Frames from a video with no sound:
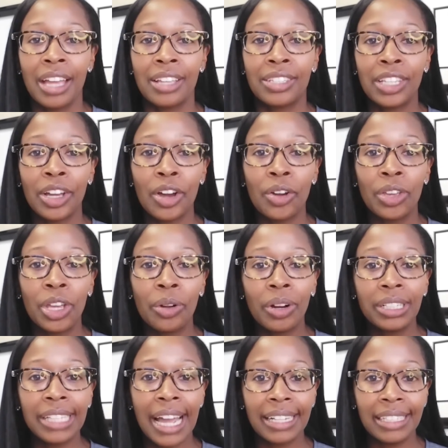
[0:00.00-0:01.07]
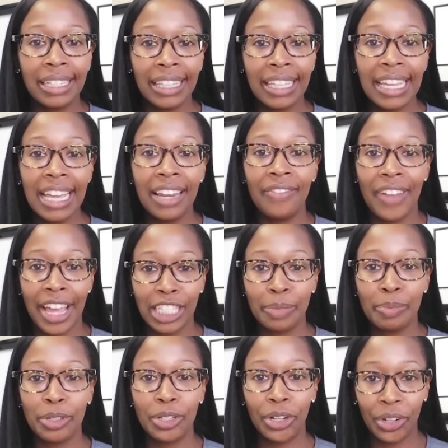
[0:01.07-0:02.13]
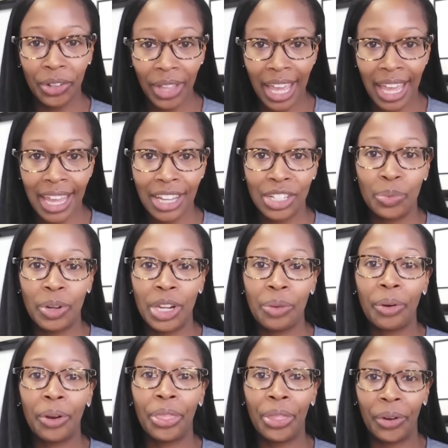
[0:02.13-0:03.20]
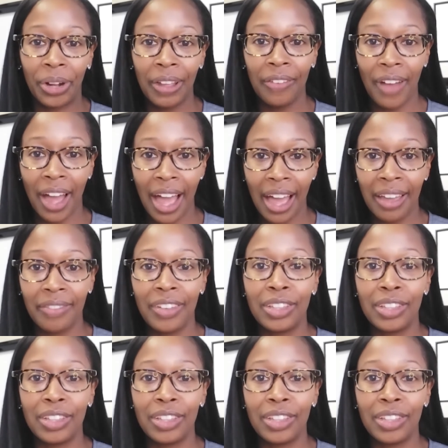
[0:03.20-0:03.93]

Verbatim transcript: So you were technically advanced maternal age when you were 35,